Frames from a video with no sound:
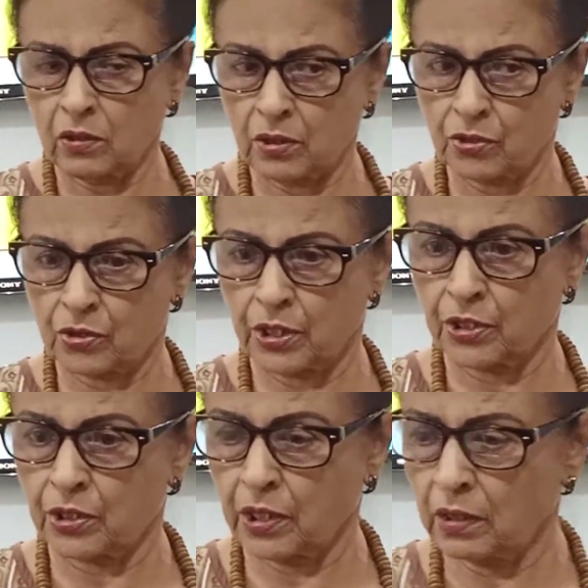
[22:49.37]

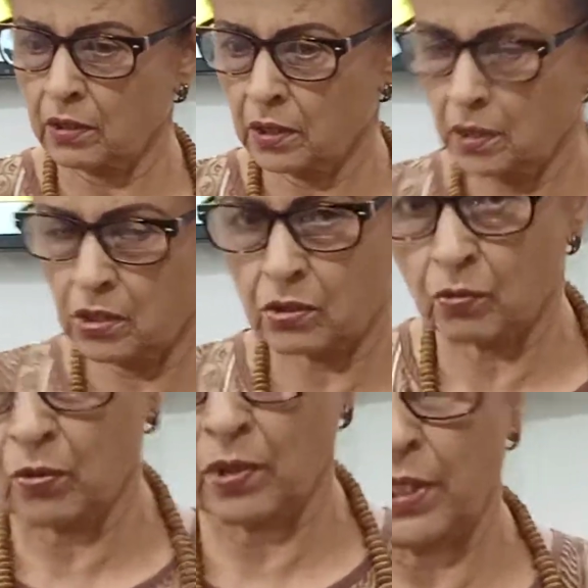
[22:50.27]
restricting these
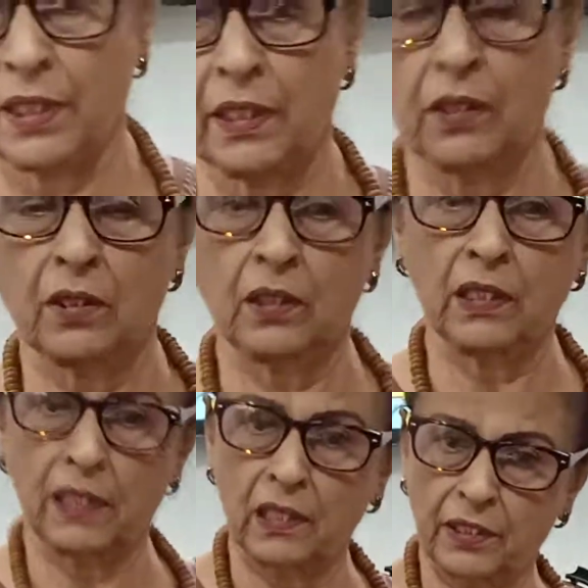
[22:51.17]
only in the
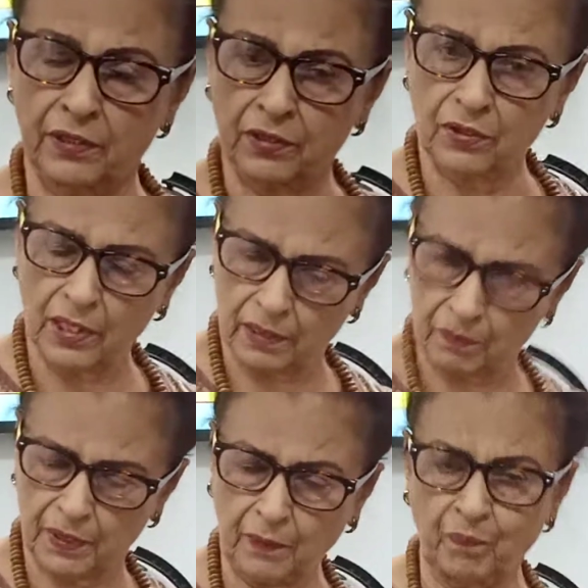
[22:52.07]
Adlerian
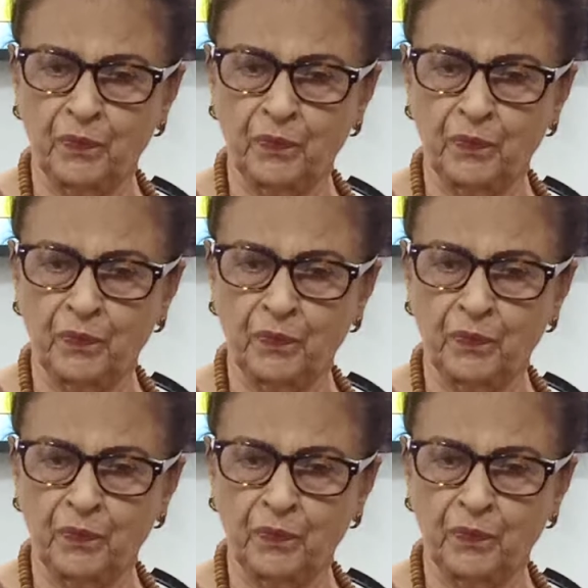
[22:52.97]
therapy.